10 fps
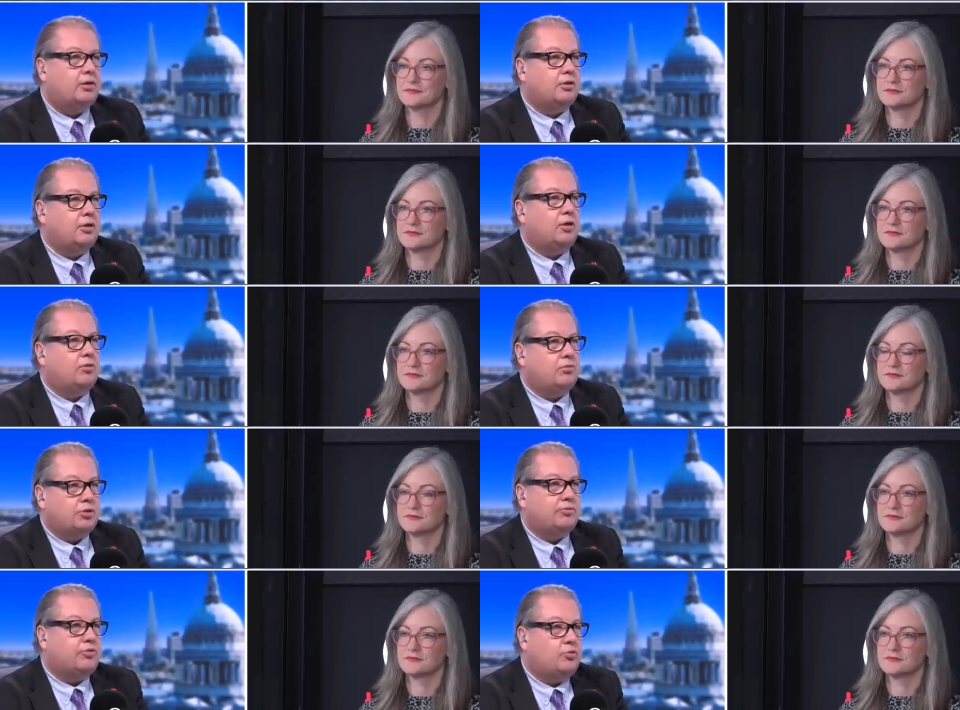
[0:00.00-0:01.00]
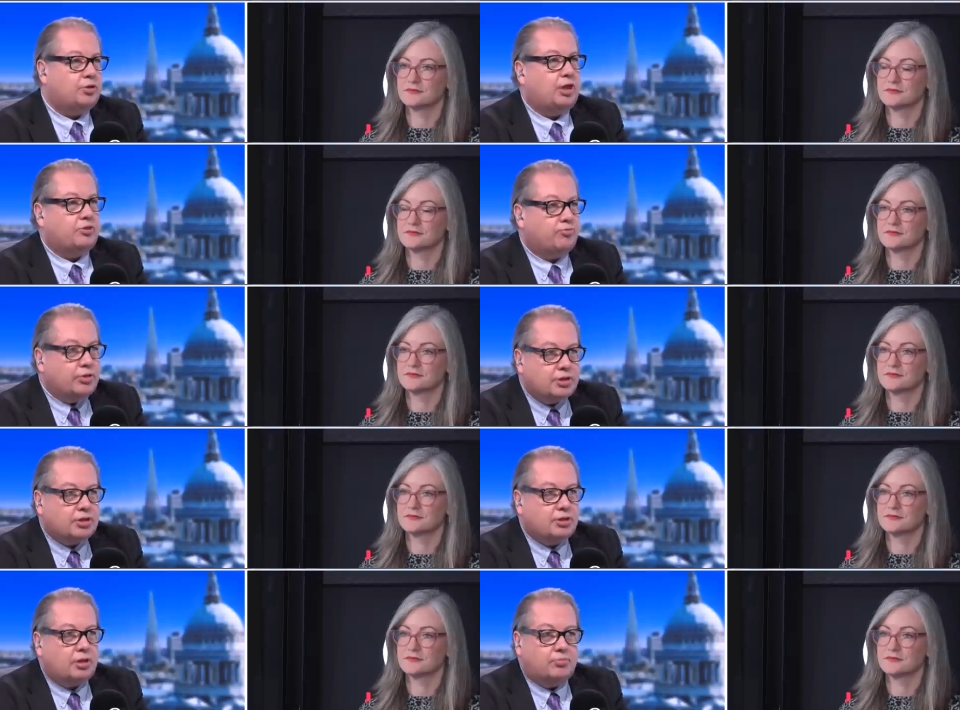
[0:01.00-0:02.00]
Speaker 1: you know which of course has
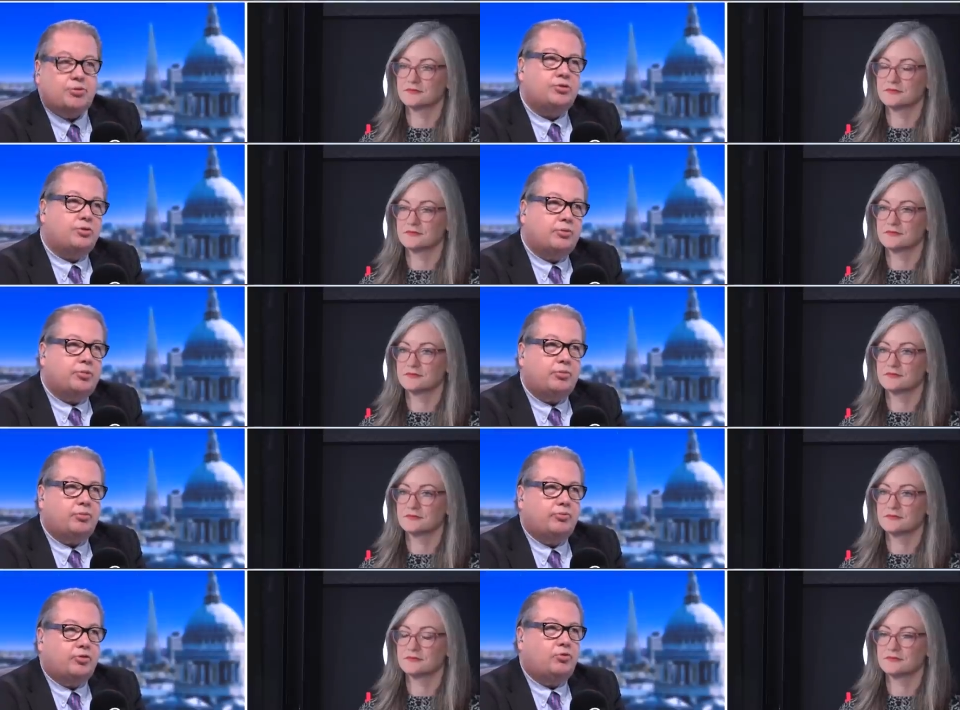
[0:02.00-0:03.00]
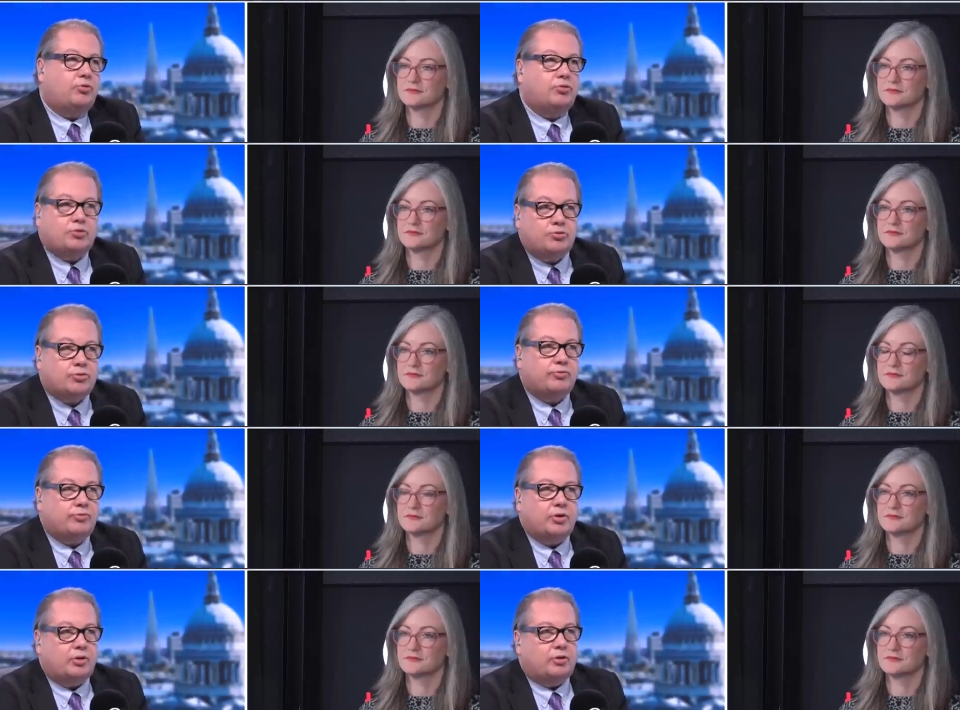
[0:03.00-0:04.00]
risks i'm sure that people have caught all sorts of
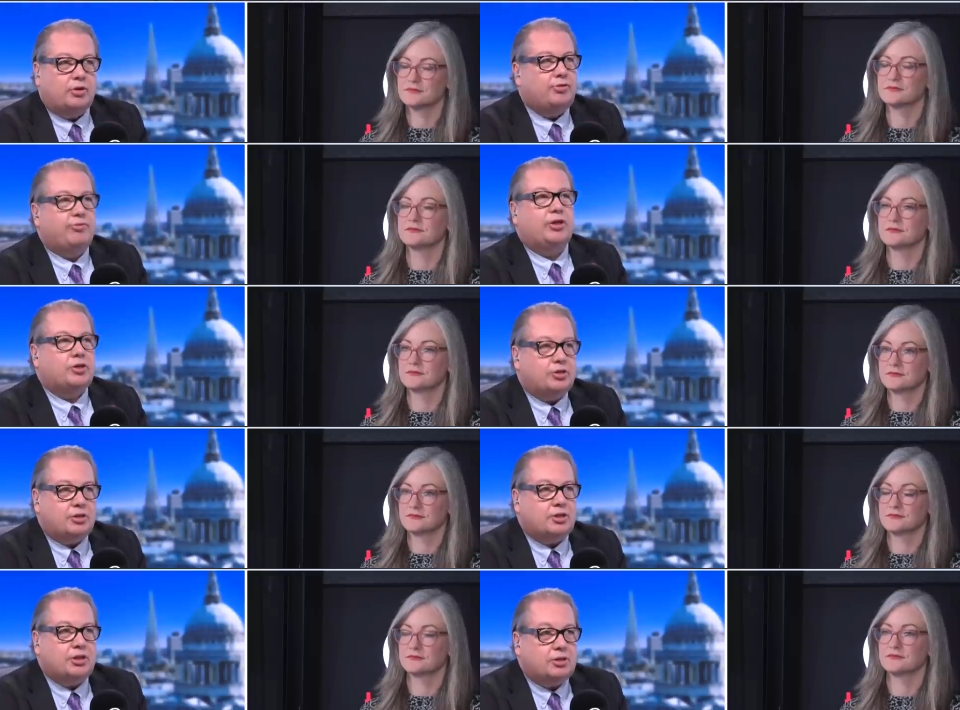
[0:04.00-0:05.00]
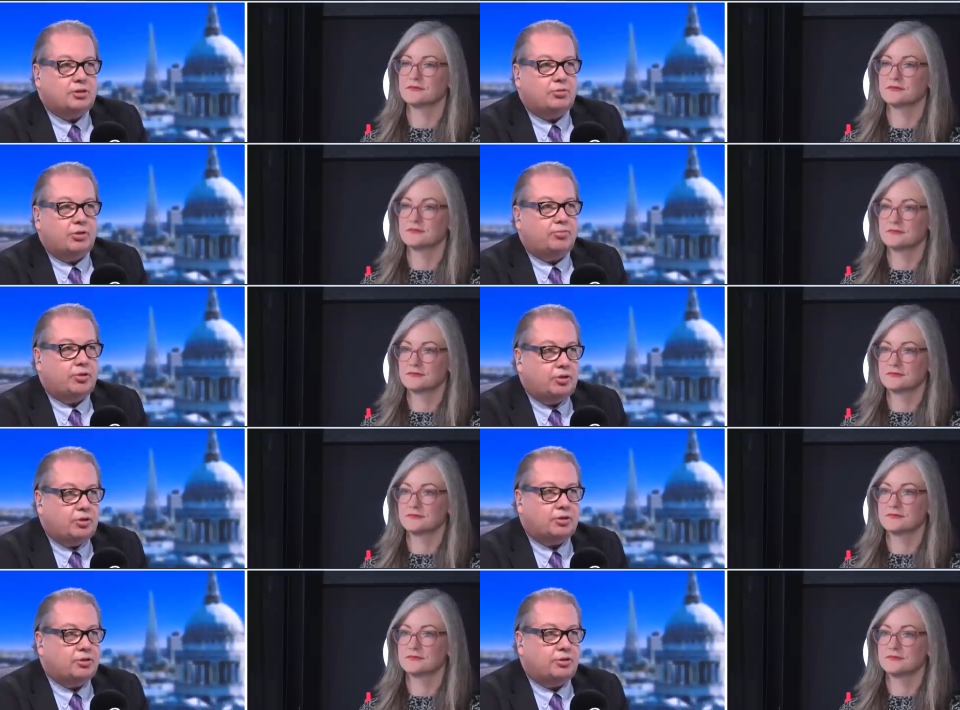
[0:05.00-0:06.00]
infectious diseases when they've been
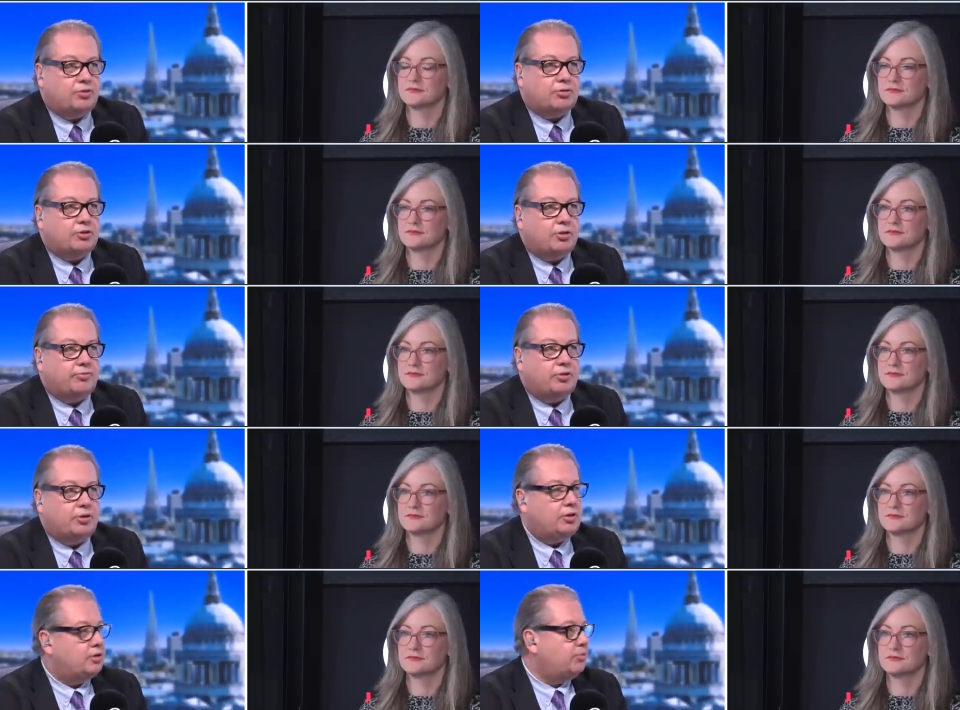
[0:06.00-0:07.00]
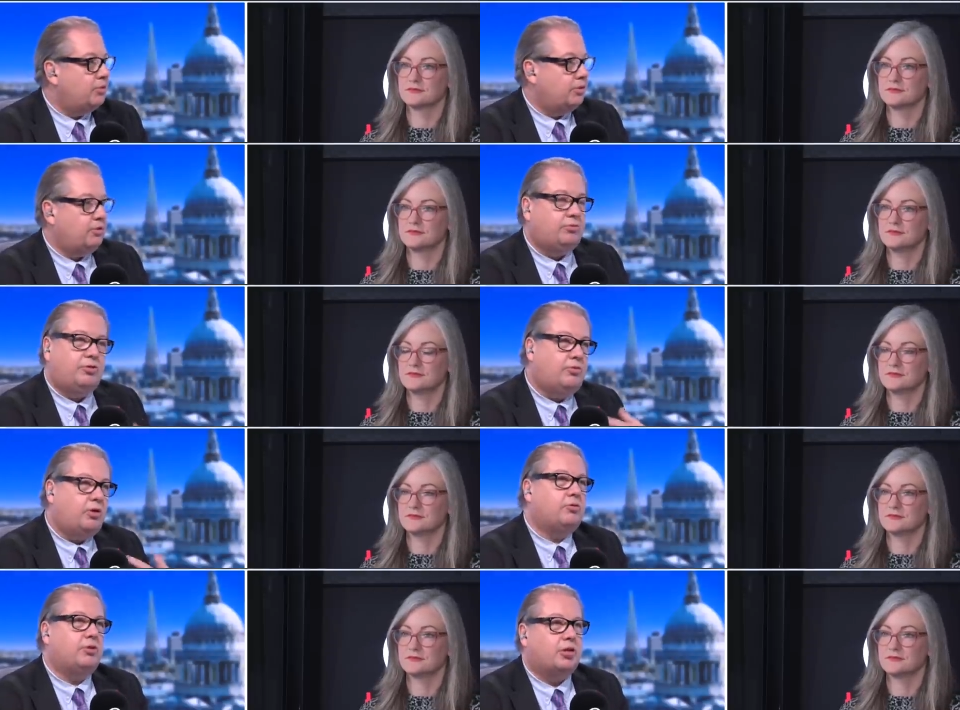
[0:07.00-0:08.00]
nurses and doctors over the years, but you, you
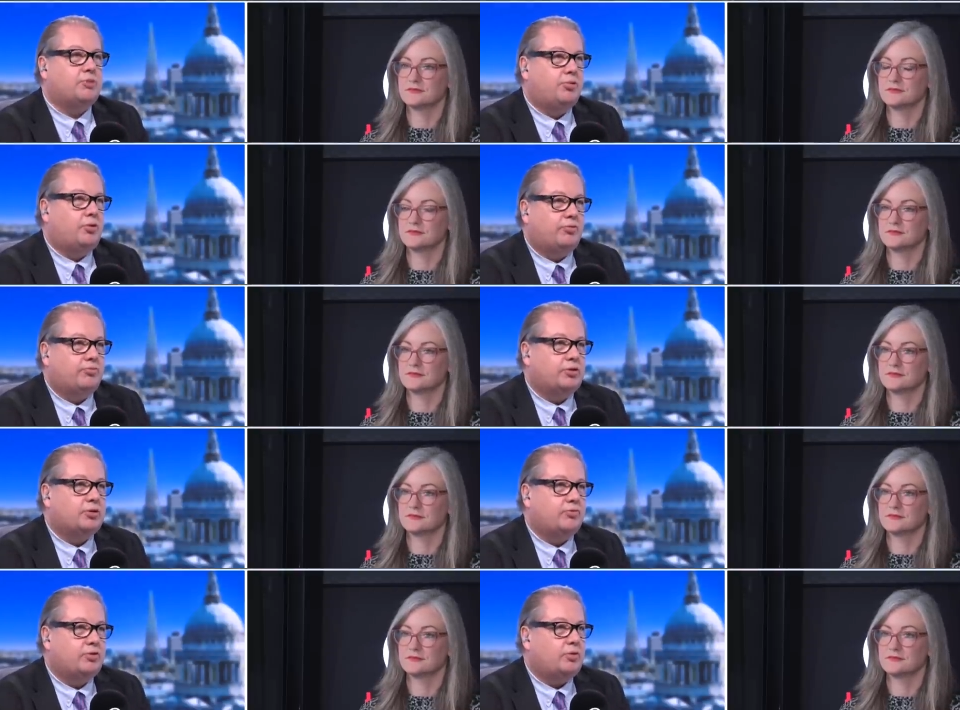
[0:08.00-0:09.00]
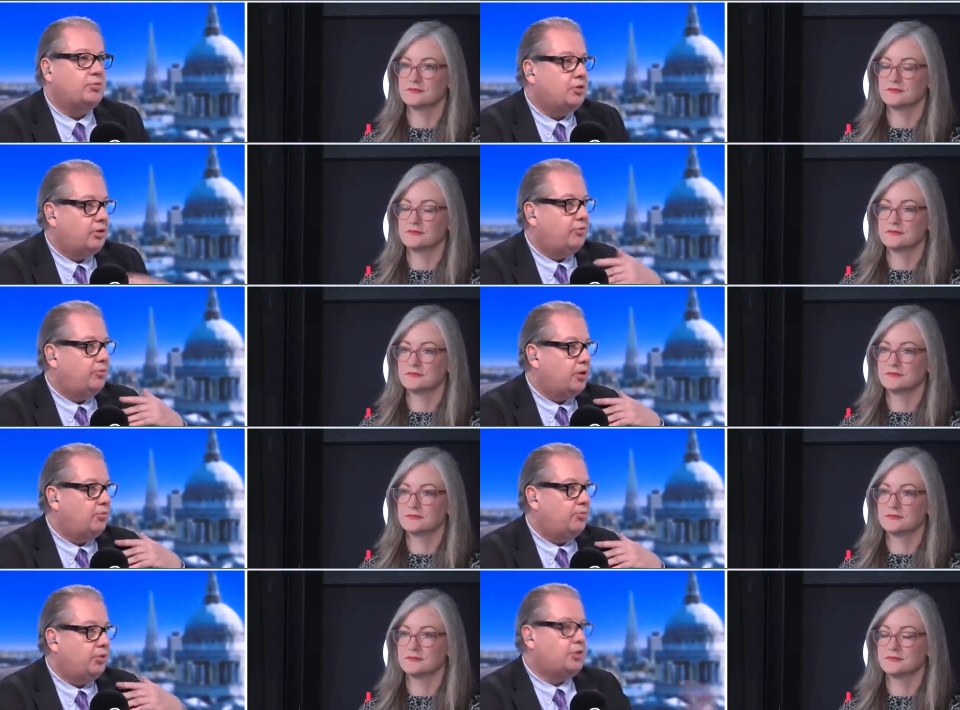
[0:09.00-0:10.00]
know that that's part of the risk of the job. It's like if you become
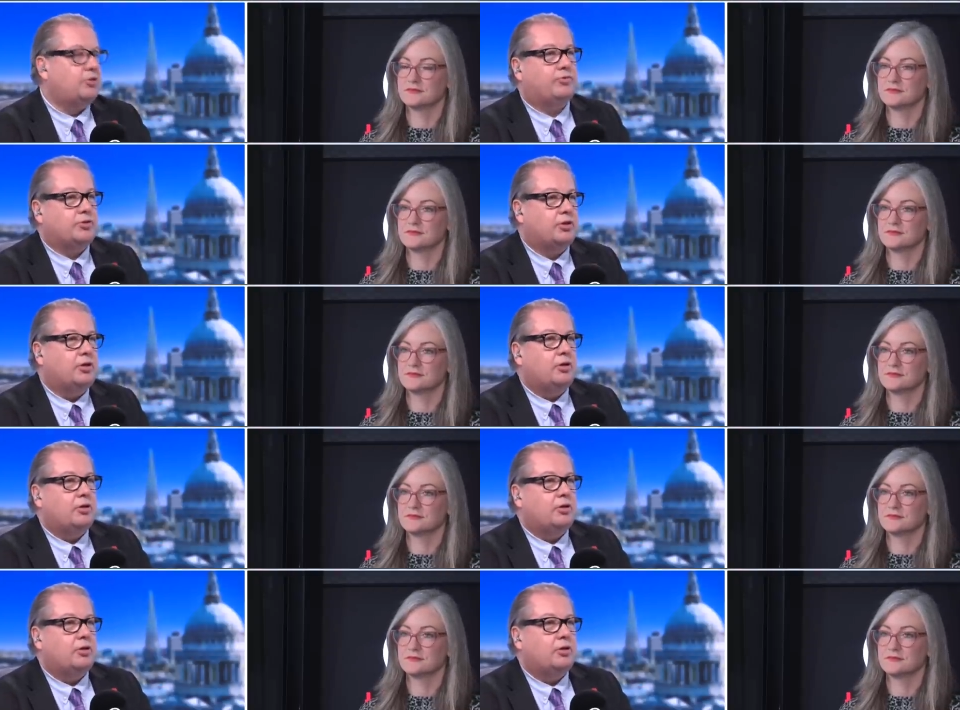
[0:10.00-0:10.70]
a police officer,